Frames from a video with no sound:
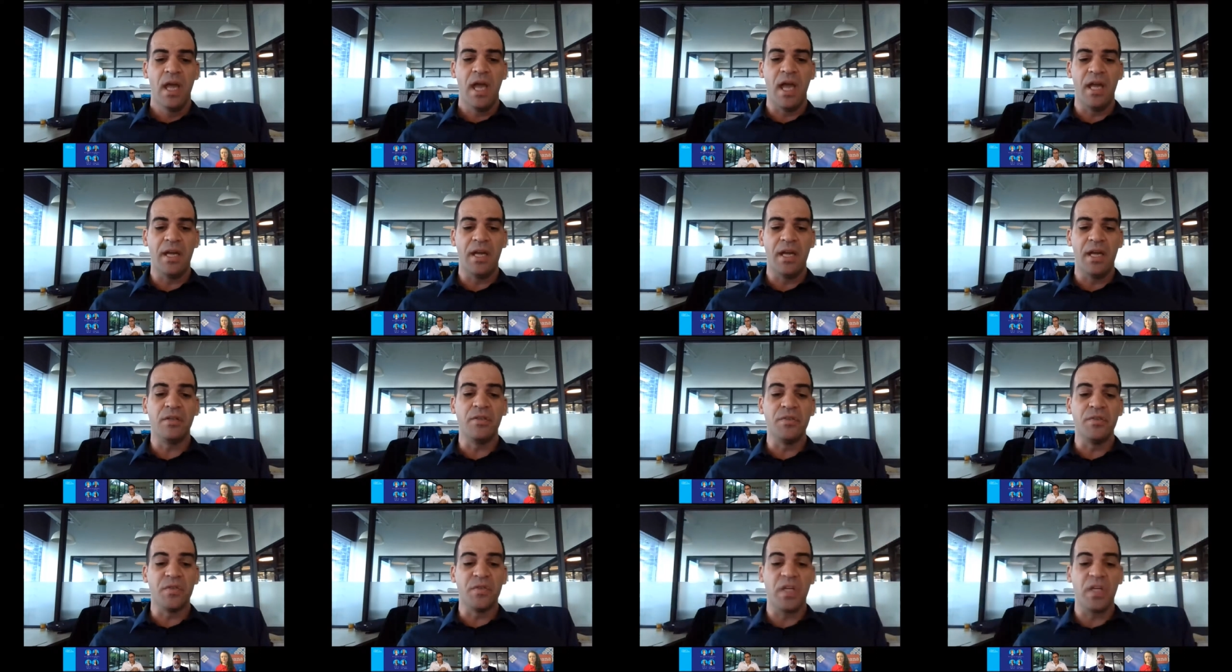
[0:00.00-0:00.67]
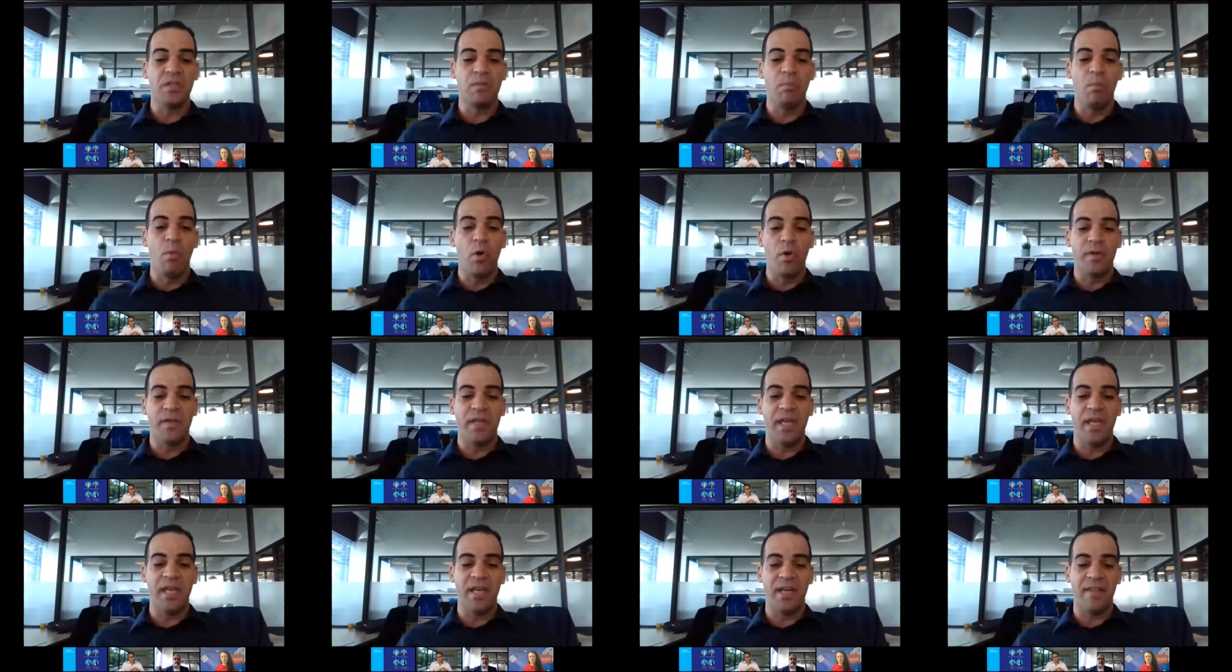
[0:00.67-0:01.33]
and it contains more
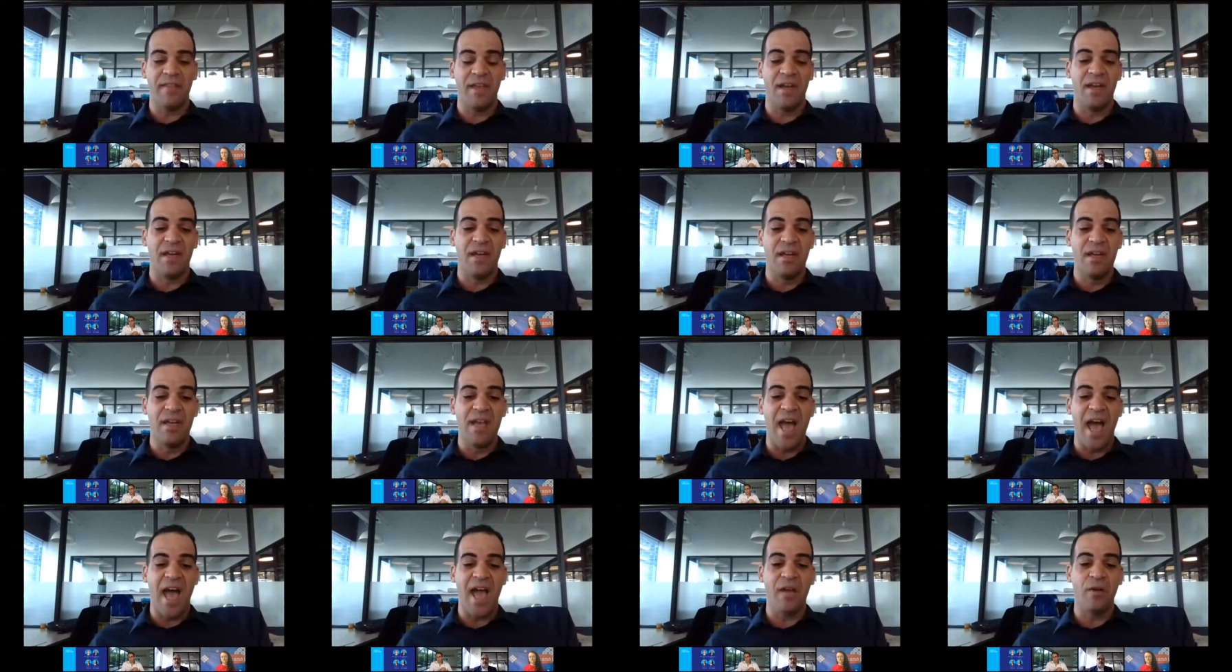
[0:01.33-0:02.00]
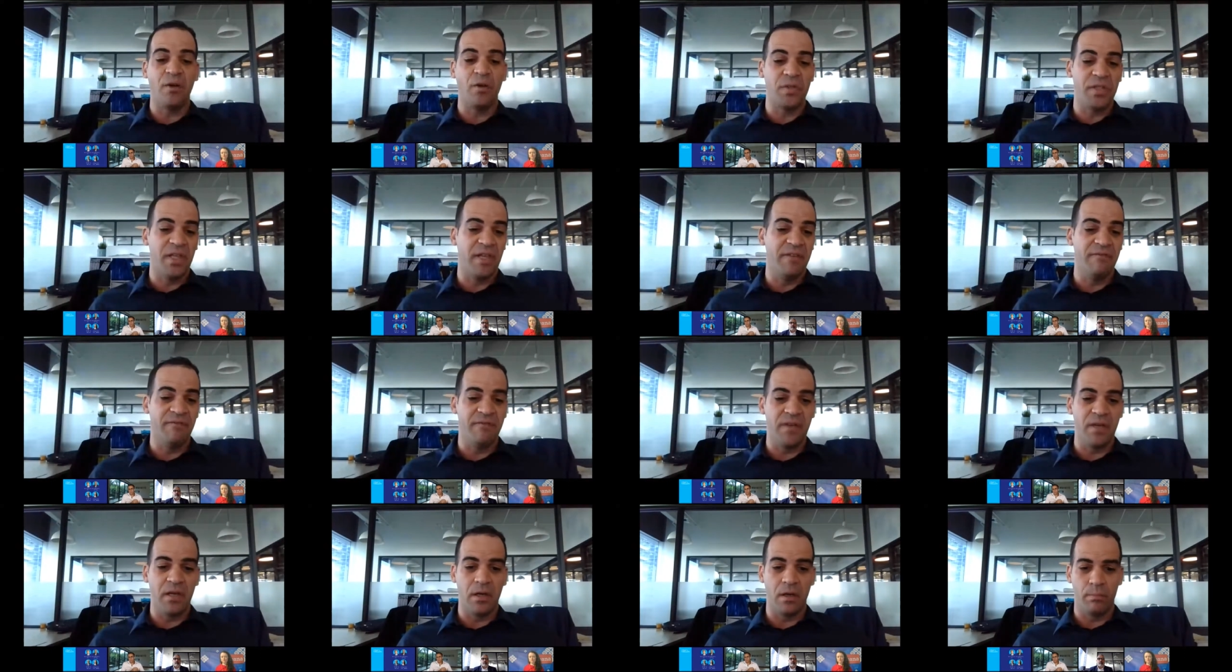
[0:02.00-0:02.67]
data than 9 or 10
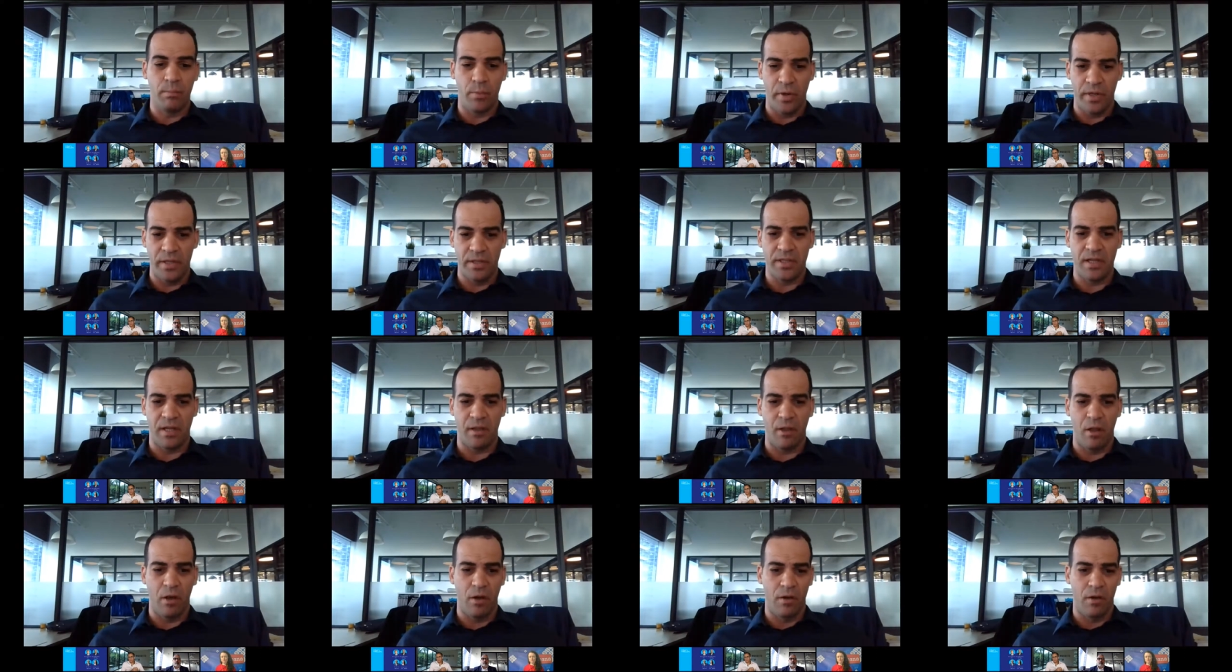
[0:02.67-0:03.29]
fingerprints.